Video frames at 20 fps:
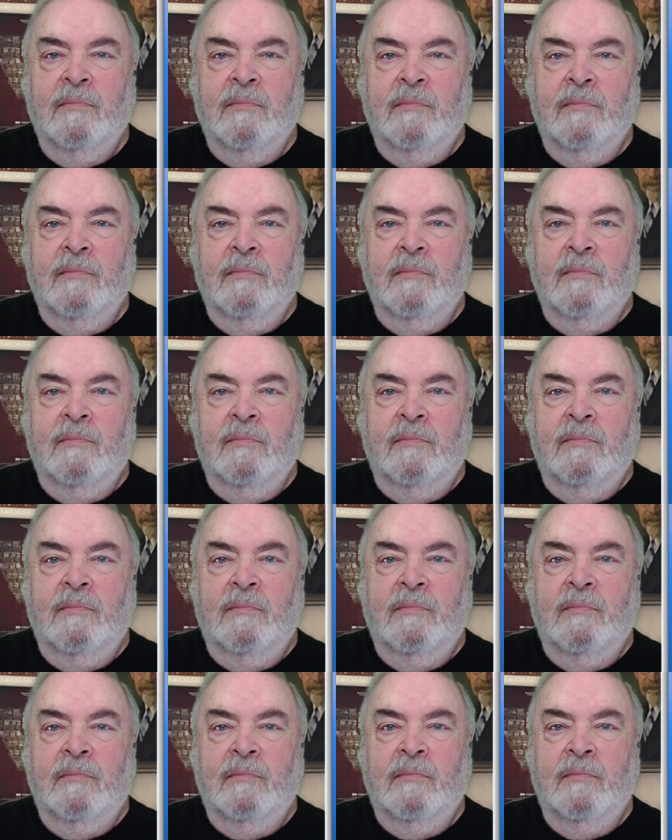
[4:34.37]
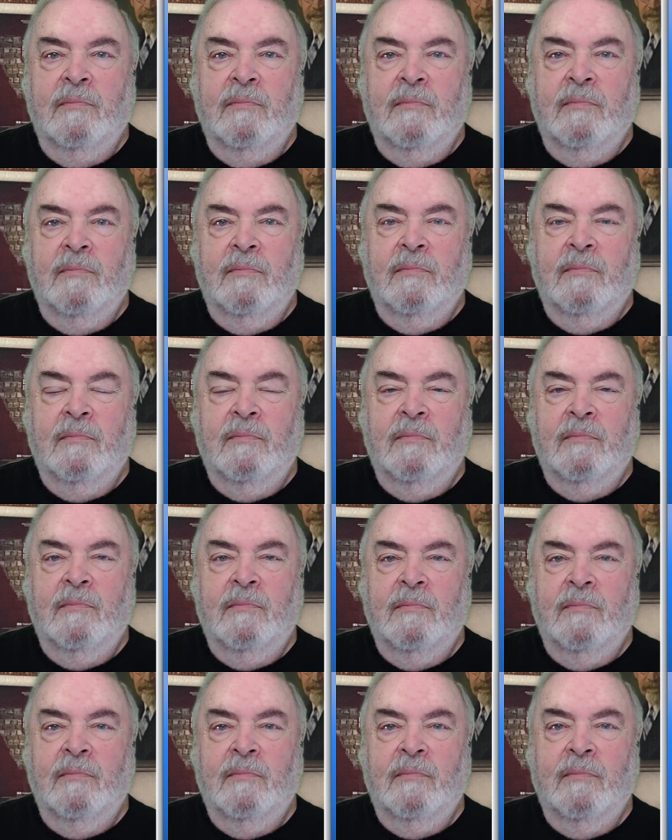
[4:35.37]

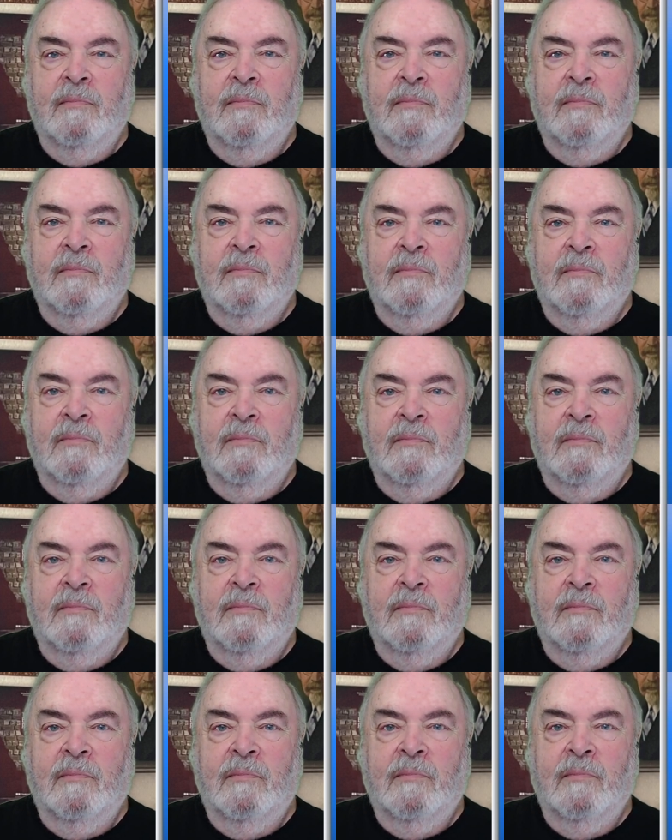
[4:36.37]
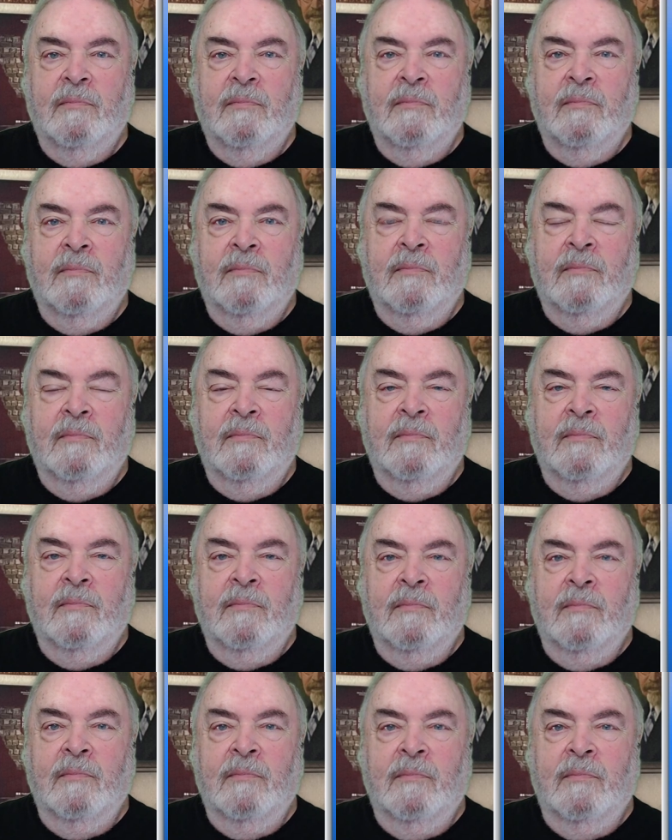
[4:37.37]

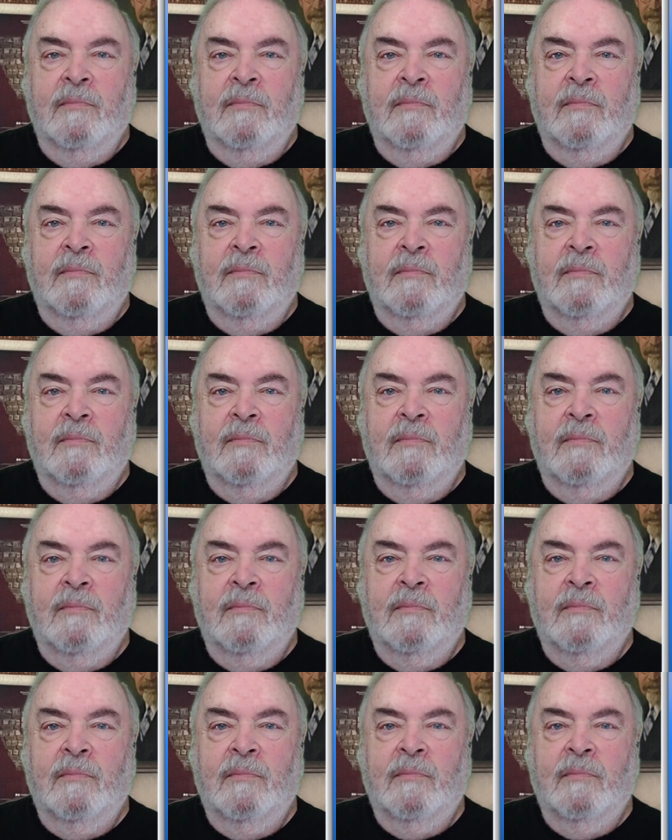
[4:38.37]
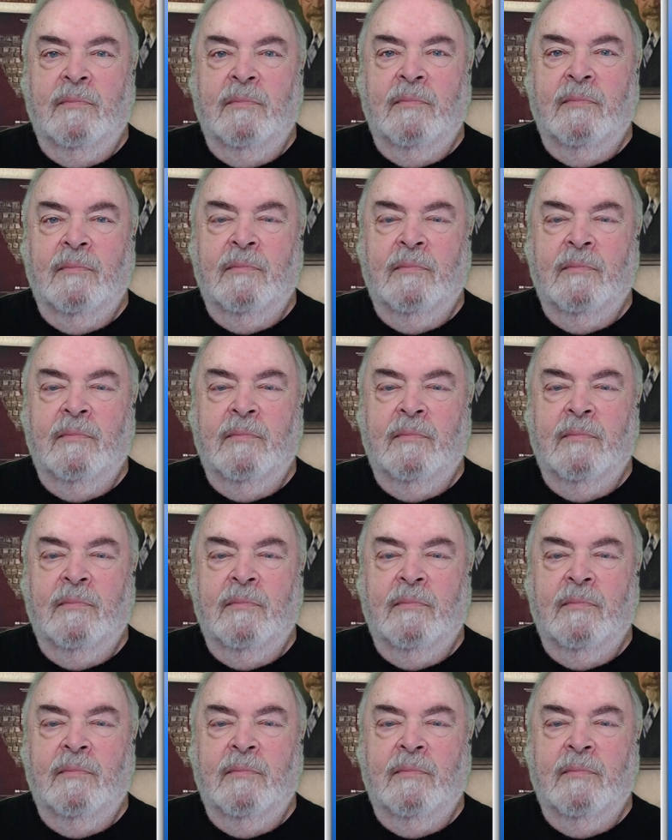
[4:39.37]
No words are spoken by the person on screen.